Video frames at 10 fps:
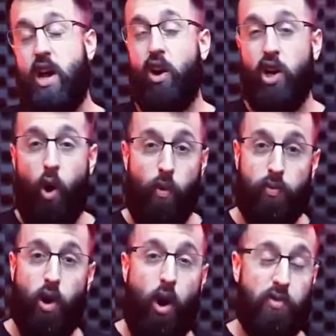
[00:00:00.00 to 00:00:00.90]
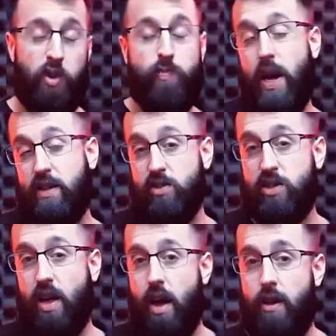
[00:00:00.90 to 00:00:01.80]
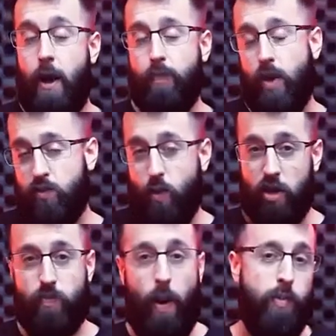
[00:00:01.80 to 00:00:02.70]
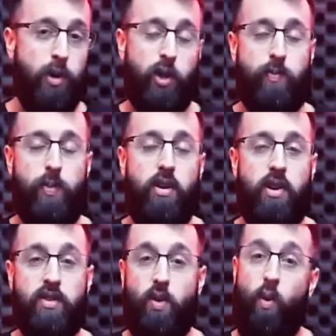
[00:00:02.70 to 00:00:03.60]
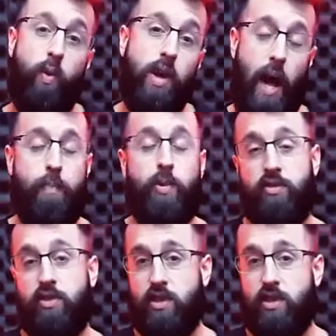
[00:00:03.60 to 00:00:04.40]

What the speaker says: I'll go over all the specs inside, as well as my build experience when I put this